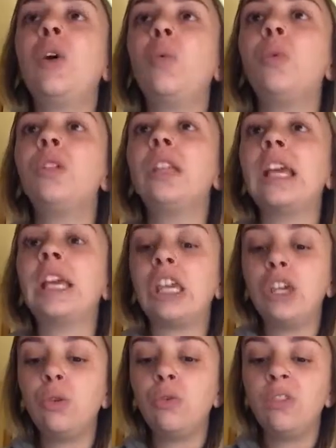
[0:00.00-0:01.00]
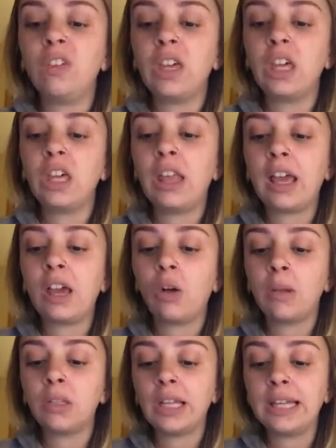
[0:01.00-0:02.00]
was like, you feel like
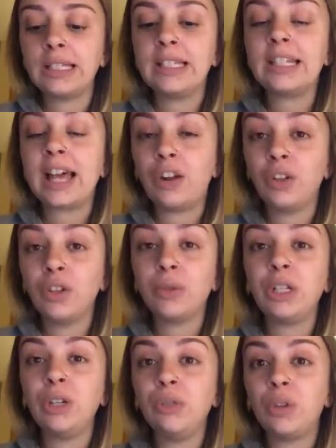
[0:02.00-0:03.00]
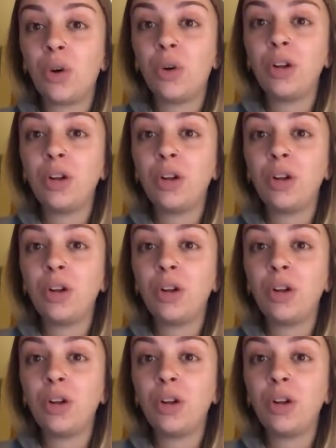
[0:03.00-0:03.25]
almost unsettled when you don't